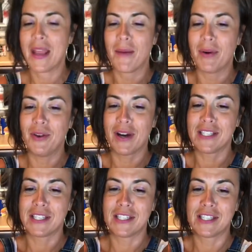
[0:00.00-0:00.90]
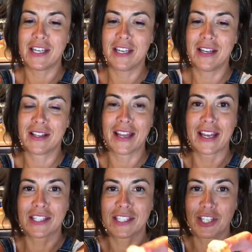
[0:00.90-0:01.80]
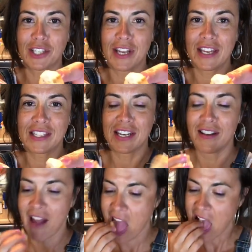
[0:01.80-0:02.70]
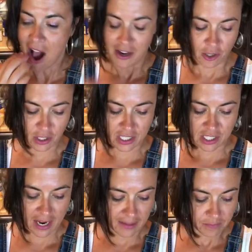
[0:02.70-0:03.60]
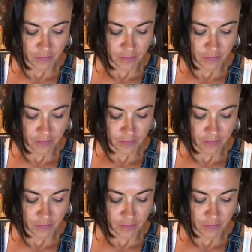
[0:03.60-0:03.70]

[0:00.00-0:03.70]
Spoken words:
But you guys can see, like, it's just nice and cooked inside.